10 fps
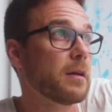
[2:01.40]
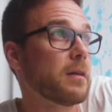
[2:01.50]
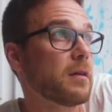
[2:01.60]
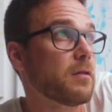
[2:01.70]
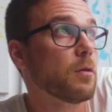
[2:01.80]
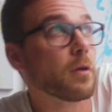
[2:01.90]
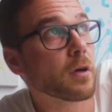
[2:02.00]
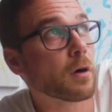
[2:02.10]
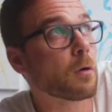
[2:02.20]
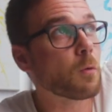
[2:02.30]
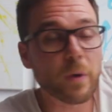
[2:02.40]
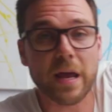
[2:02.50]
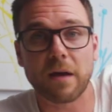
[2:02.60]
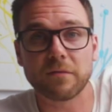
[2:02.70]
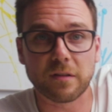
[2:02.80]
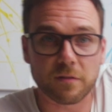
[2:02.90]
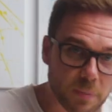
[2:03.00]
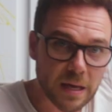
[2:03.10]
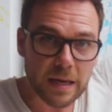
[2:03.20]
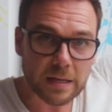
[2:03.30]
in the studio, we have this
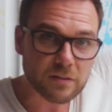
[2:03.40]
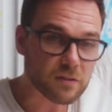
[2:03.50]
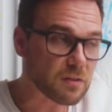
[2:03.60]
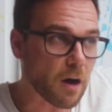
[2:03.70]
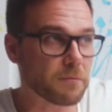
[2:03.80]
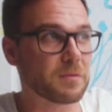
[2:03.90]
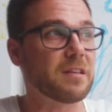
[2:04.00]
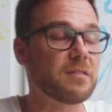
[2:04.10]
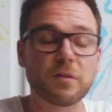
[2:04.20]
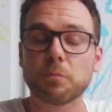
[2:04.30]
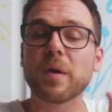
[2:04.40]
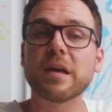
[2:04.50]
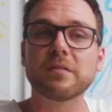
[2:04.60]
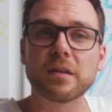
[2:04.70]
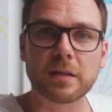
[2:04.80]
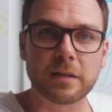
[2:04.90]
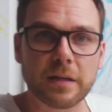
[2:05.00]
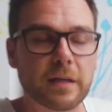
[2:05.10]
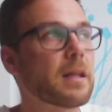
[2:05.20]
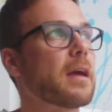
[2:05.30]
big soft, this is
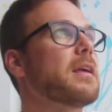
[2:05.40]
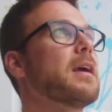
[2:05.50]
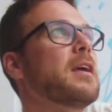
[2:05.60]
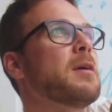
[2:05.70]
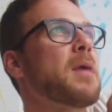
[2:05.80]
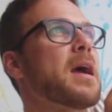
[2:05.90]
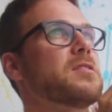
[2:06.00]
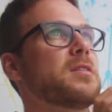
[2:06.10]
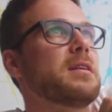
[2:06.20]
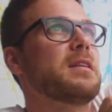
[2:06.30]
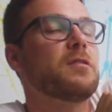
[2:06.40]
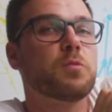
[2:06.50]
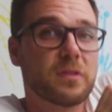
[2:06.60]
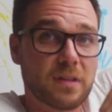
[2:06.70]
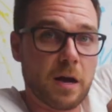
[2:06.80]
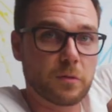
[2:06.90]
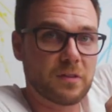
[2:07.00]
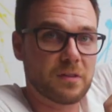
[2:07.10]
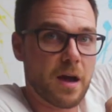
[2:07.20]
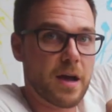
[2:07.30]
basically like, imagine this was
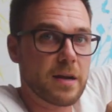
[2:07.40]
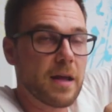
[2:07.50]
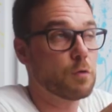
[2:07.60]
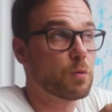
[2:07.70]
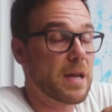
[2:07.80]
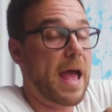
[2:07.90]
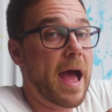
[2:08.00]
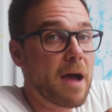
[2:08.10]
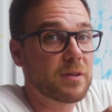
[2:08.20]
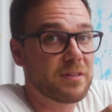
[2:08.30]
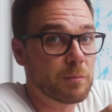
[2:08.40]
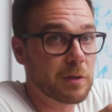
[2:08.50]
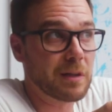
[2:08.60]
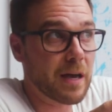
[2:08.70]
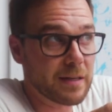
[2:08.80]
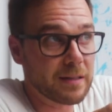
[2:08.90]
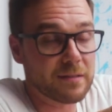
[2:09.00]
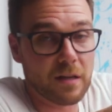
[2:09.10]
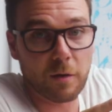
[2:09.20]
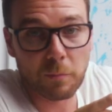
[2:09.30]
outside, you would have a similar lighting
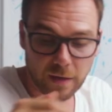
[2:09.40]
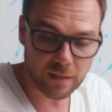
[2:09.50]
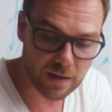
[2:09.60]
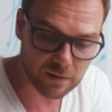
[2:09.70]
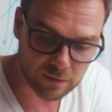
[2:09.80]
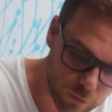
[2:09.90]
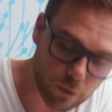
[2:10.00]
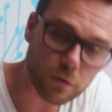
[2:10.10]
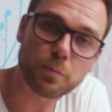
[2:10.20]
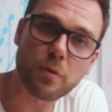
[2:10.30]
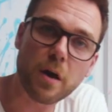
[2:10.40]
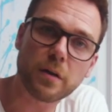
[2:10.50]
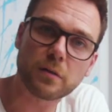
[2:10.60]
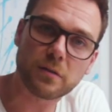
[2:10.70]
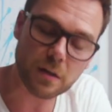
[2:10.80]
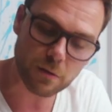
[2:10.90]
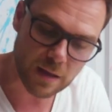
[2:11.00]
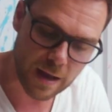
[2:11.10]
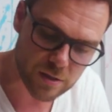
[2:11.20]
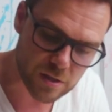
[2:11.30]
setup like this. So the products, they don't
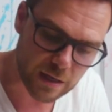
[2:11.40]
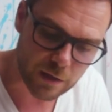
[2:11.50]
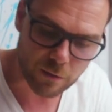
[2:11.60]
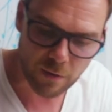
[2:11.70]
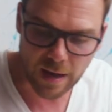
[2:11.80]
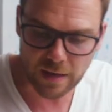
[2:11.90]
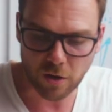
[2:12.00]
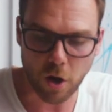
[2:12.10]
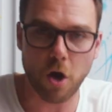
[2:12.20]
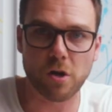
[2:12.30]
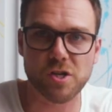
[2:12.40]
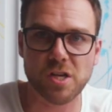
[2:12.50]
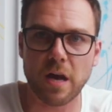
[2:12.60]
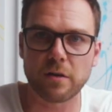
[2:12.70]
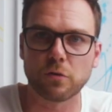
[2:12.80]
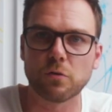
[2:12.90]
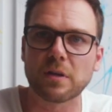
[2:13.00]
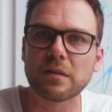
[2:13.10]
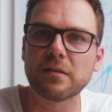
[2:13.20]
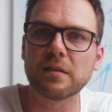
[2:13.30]
actually create harsh shadows. You
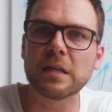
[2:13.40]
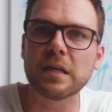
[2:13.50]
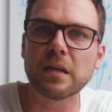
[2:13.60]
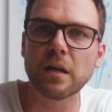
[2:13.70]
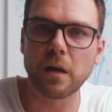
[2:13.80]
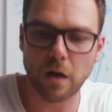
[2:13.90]
can see